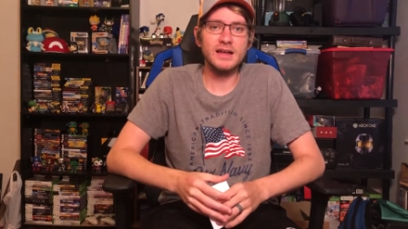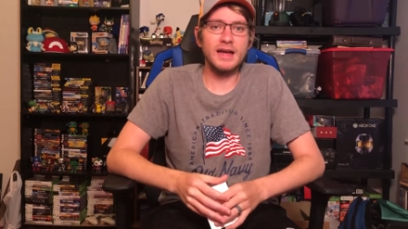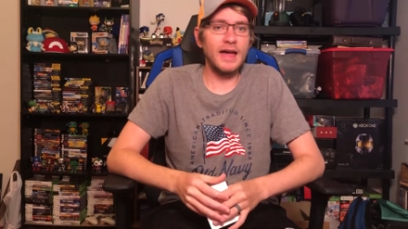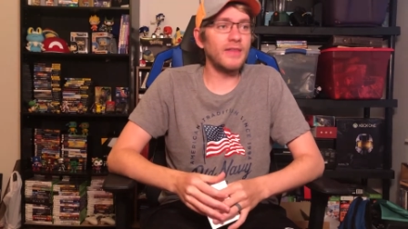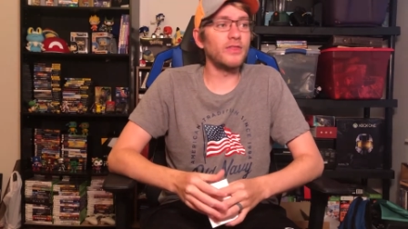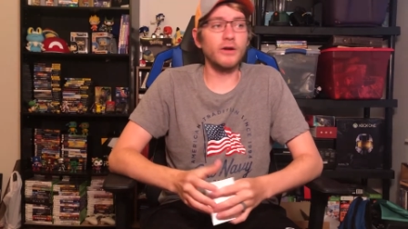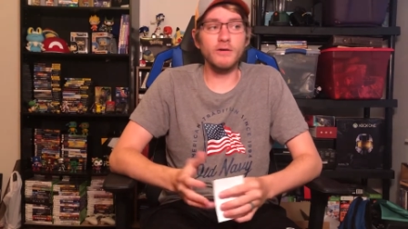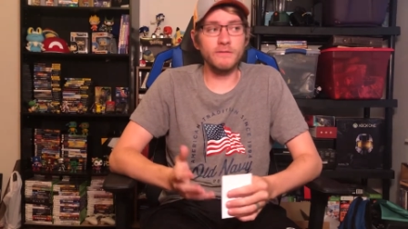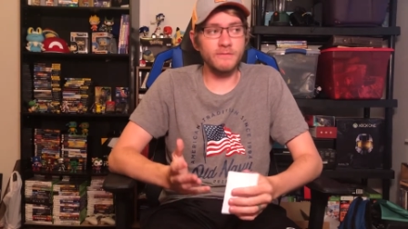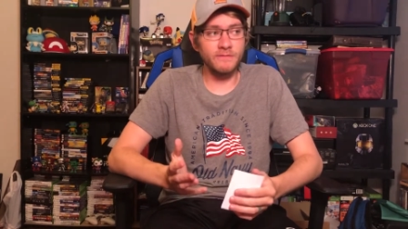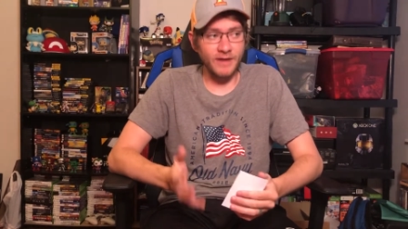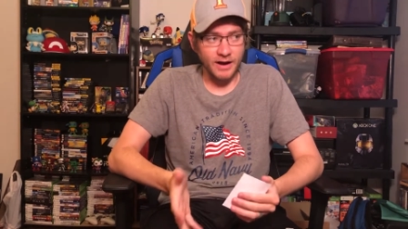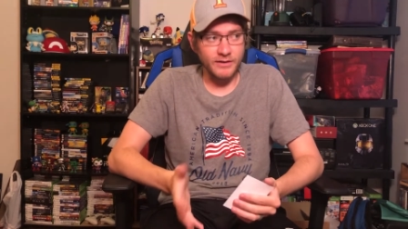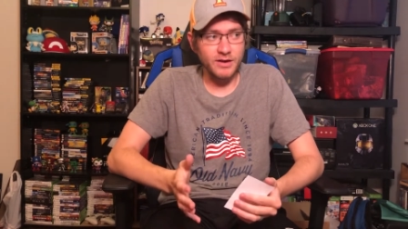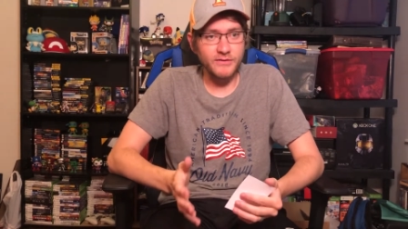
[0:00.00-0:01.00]
and they're
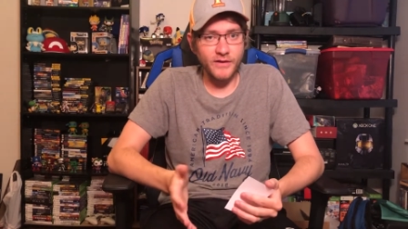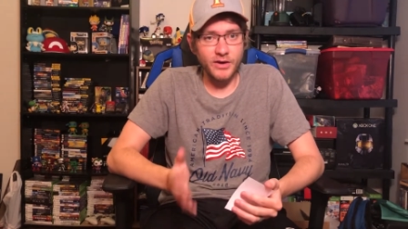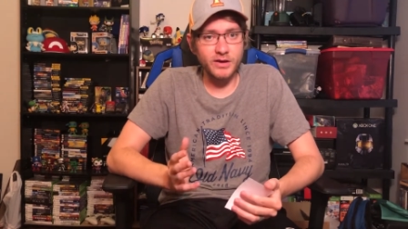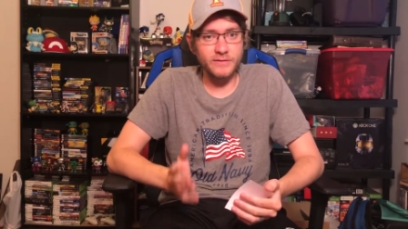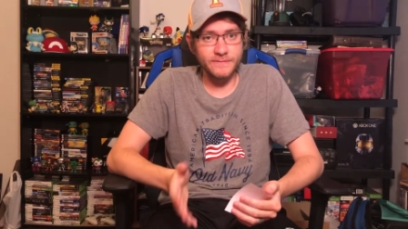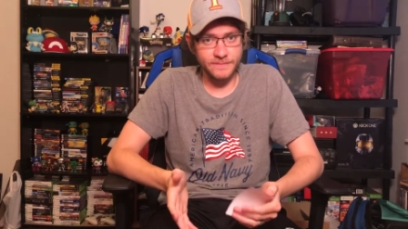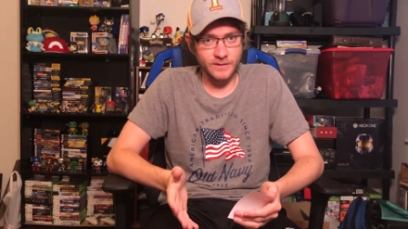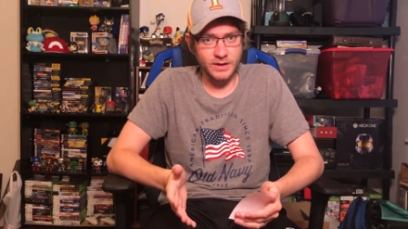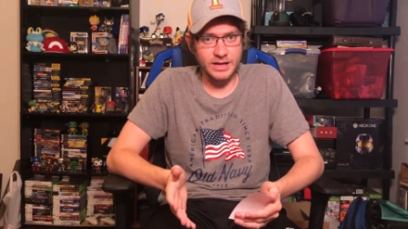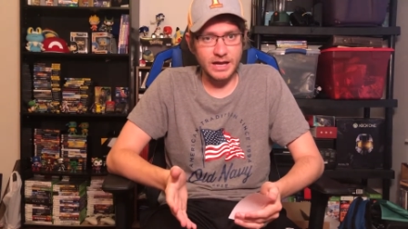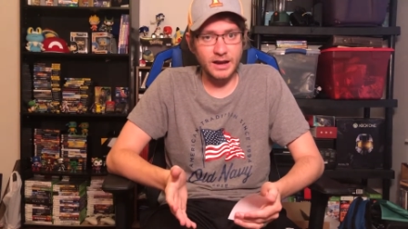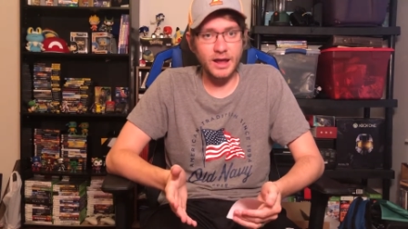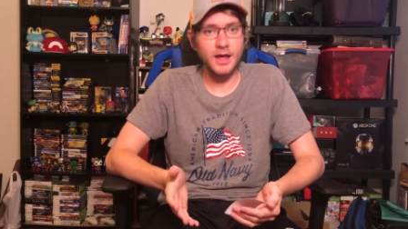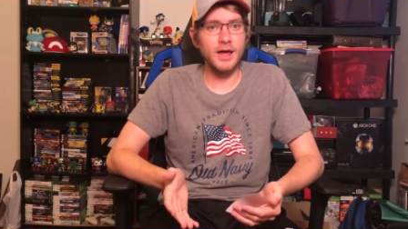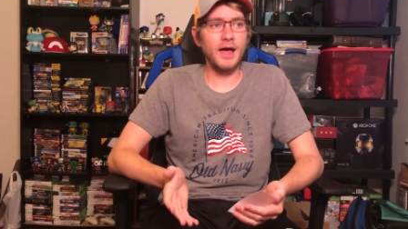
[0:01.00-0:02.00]
very, very fun.